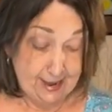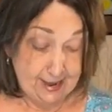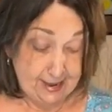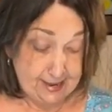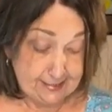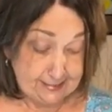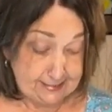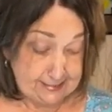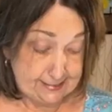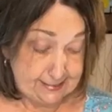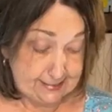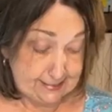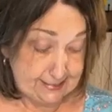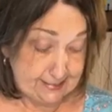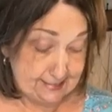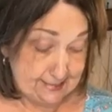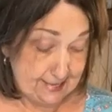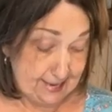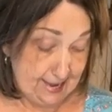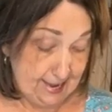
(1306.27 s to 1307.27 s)
I
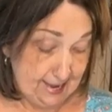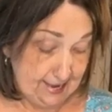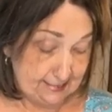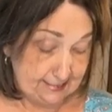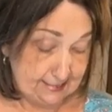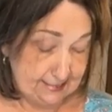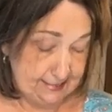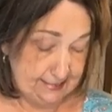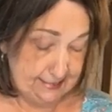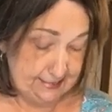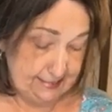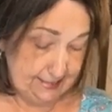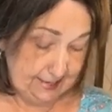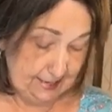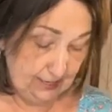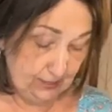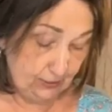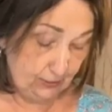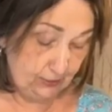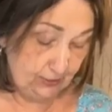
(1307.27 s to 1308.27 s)
did that.
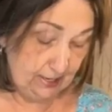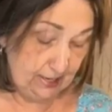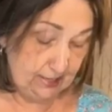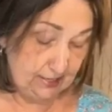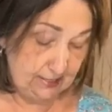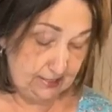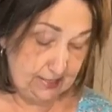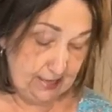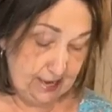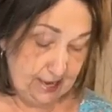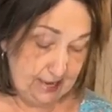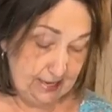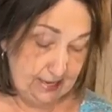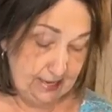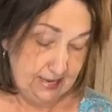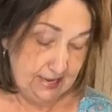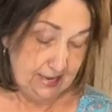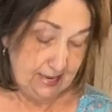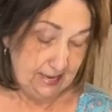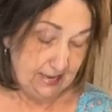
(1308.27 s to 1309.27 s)
I created
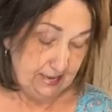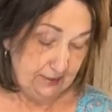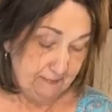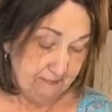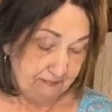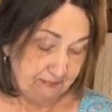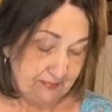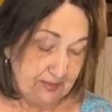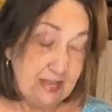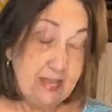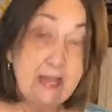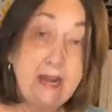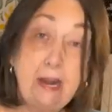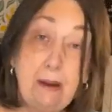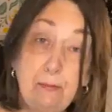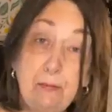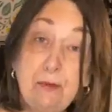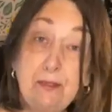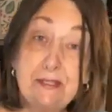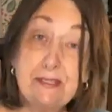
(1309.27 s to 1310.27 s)
that.
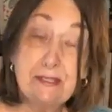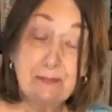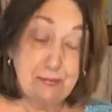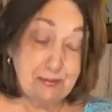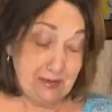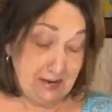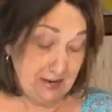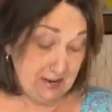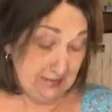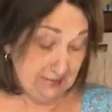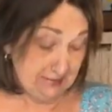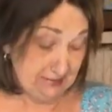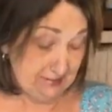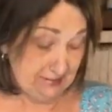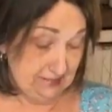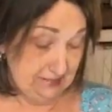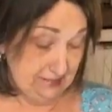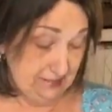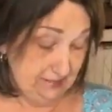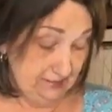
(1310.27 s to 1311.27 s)
And I'm really
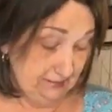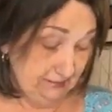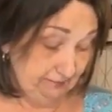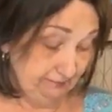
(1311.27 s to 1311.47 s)
surprised.